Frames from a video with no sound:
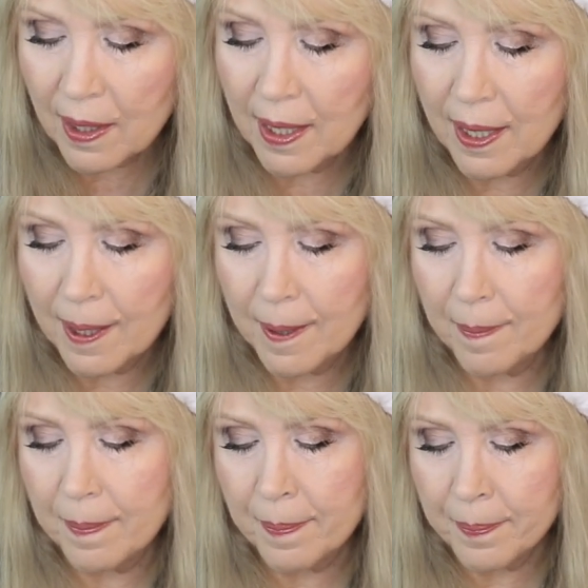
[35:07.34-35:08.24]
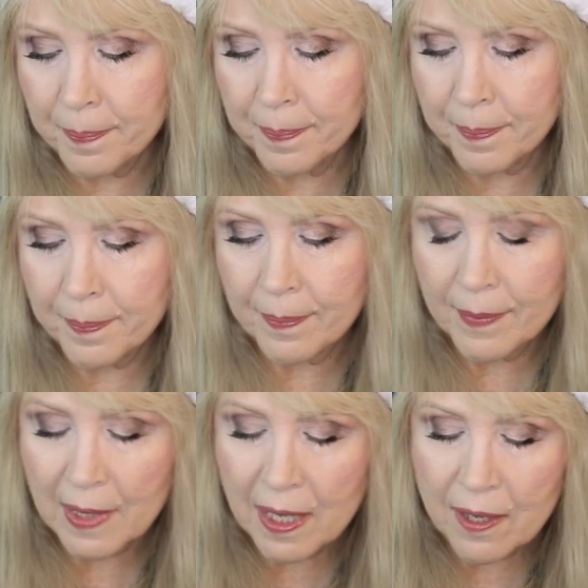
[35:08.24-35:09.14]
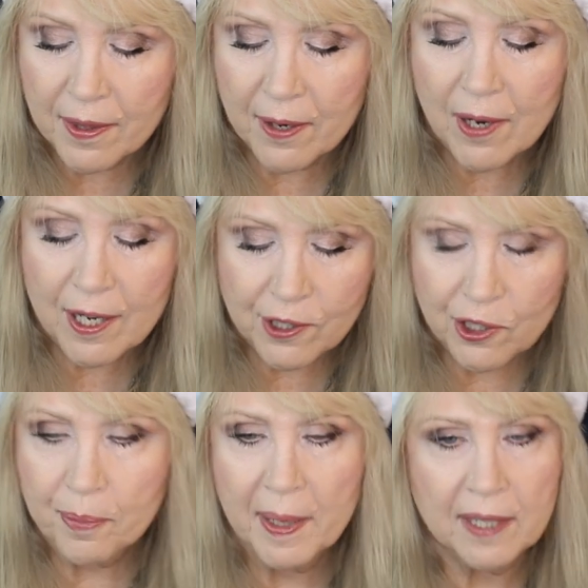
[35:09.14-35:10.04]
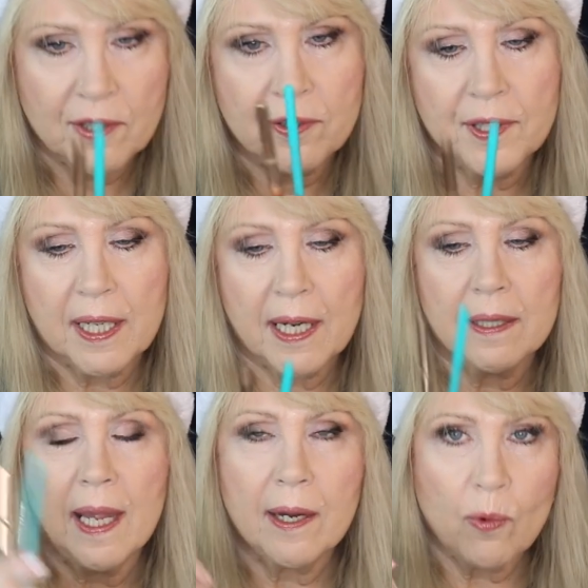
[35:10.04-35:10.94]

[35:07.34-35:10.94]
There are two pencils that I like.